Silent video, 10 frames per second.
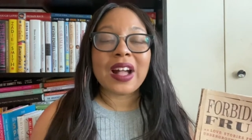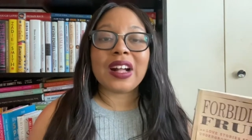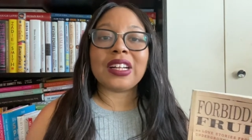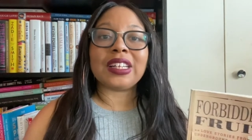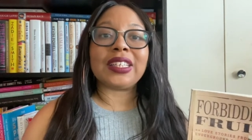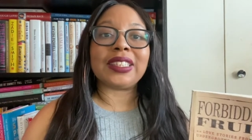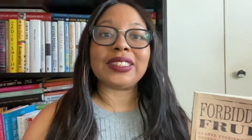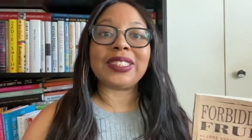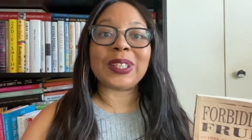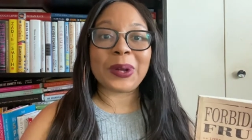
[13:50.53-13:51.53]
Uh,
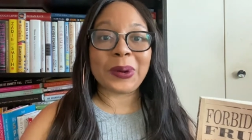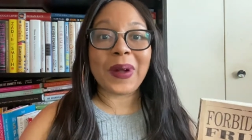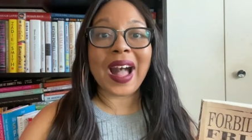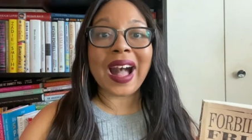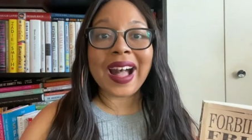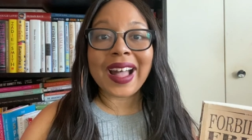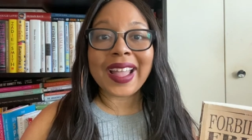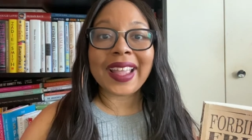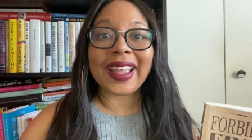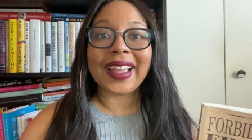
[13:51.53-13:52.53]
so
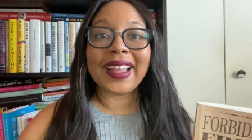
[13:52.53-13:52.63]
I,